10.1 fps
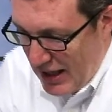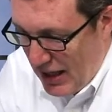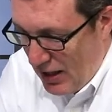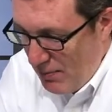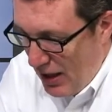
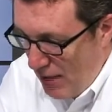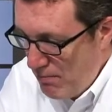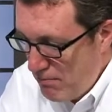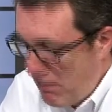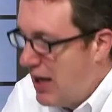Um,
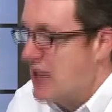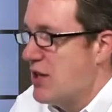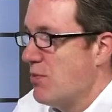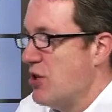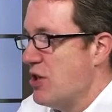and my
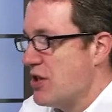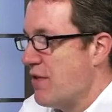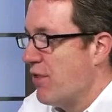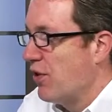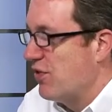assumption is the
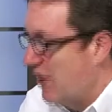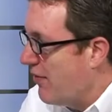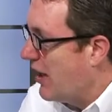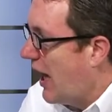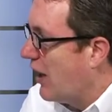first
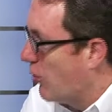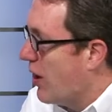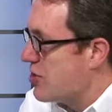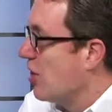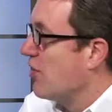78
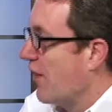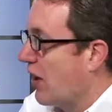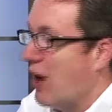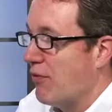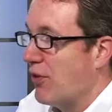questions on the
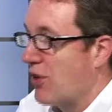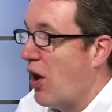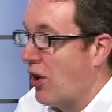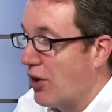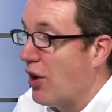conference
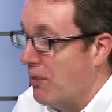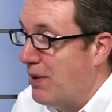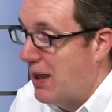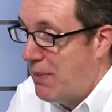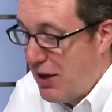call are going to
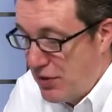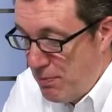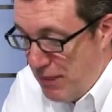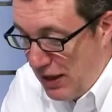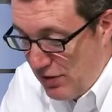be about the
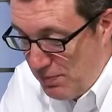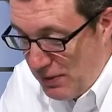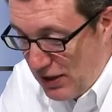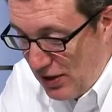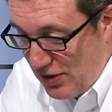bids
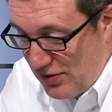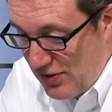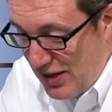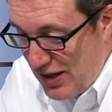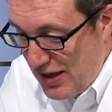because